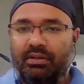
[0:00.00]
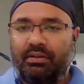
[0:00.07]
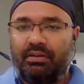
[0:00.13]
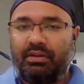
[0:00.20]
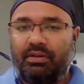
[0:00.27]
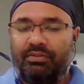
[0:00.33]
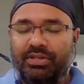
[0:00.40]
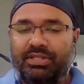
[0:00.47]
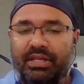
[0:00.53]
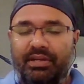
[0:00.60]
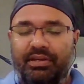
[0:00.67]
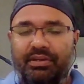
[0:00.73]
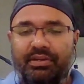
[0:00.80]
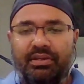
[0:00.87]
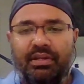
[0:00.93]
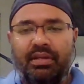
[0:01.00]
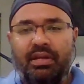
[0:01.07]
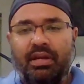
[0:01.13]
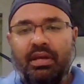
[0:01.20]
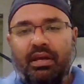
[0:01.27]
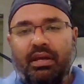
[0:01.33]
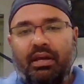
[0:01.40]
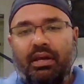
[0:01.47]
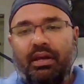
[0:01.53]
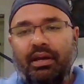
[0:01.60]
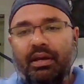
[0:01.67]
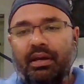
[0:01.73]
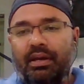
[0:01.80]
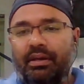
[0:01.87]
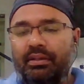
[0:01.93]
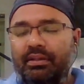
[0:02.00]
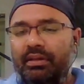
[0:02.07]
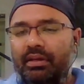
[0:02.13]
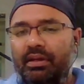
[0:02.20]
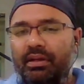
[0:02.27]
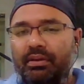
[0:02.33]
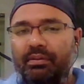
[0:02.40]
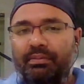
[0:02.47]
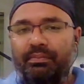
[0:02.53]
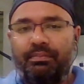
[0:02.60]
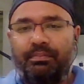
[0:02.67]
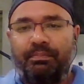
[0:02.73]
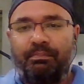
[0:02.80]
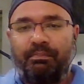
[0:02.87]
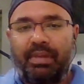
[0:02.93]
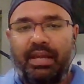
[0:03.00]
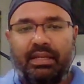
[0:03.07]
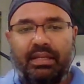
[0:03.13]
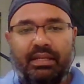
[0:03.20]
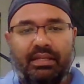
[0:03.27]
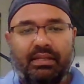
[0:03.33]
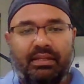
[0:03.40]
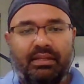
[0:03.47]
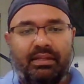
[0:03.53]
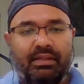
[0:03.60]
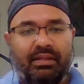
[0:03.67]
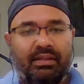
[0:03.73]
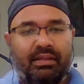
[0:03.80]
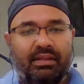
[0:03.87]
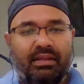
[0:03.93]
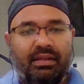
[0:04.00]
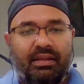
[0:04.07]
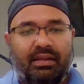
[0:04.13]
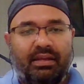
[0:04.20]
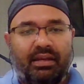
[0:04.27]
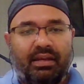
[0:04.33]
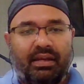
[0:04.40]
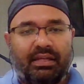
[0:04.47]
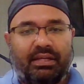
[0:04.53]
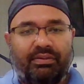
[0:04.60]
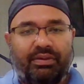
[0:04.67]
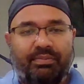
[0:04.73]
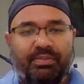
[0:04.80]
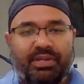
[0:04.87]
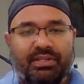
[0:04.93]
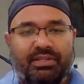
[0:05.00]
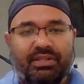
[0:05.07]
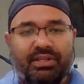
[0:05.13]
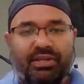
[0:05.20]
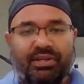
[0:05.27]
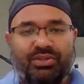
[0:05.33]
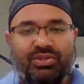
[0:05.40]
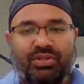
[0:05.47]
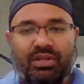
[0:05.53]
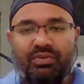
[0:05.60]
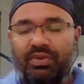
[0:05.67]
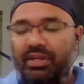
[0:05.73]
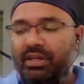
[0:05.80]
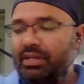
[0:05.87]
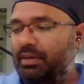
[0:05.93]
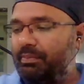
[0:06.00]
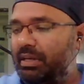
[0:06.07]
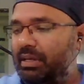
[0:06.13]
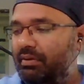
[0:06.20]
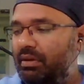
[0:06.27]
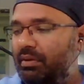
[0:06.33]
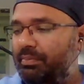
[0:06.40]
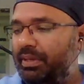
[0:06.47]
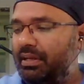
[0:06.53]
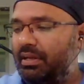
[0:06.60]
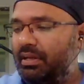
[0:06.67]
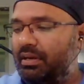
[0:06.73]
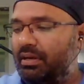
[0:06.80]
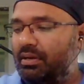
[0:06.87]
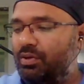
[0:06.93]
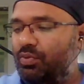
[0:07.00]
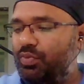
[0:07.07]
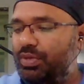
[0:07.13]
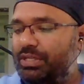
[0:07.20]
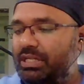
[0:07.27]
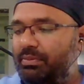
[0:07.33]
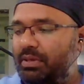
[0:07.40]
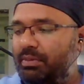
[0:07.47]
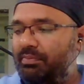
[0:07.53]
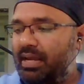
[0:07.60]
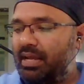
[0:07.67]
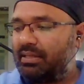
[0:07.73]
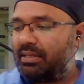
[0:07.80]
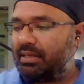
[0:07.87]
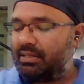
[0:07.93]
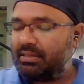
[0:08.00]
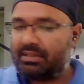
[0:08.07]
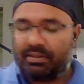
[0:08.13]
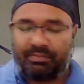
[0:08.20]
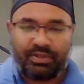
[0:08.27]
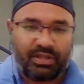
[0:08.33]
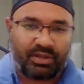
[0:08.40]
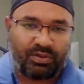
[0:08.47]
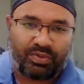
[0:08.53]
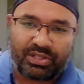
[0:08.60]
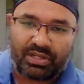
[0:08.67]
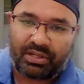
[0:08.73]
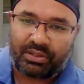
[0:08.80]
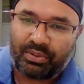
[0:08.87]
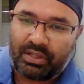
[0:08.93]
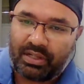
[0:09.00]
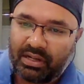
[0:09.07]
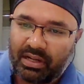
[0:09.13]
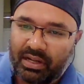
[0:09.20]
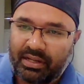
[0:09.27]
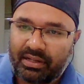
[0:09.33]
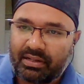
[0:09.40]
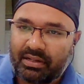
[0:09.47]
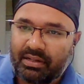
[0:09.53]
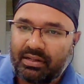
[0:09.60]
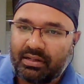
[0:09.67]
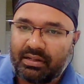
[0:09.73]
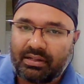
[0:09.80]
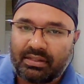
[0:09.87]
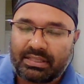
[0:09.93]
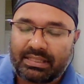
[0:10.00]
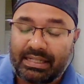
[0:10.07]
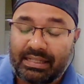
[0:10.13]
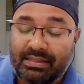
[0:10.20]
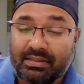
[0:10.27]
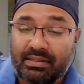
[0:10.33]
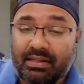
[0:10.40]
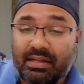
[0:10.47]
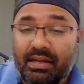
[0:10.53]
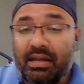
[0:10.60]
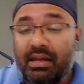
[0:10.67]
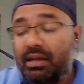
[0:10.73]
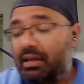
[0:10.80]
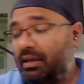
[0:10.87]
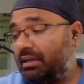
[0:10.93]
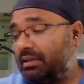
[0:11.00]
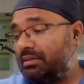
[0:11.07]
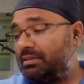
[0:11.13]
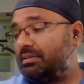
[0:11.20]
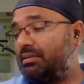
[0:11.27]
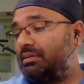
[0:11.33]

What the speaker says: our center, and many activity based things that we keep developing. Vegetable math is something which I really like, since it's